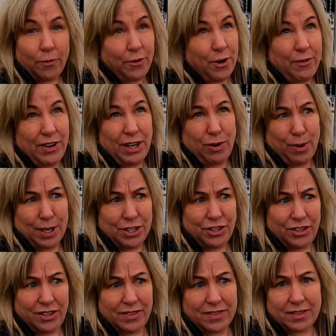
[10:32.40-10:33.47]
if you have any
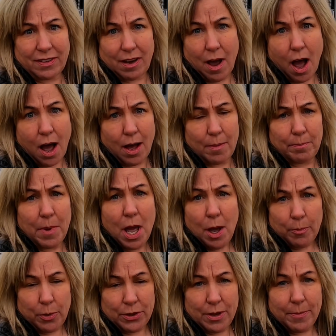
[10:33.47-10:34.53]
questions,
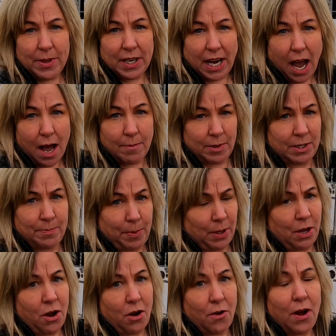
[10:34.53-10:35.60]
put them in the comments
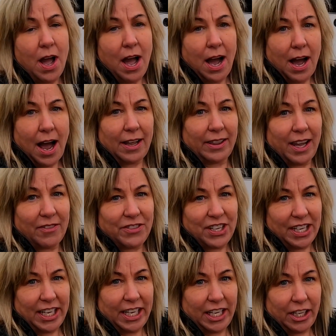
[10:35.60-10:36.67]
below. I'd love to
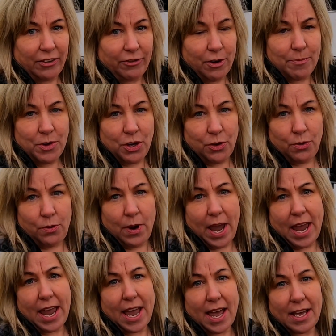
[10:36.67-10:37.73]
hear from you
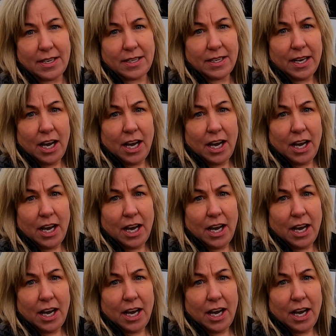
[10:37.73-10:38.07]
and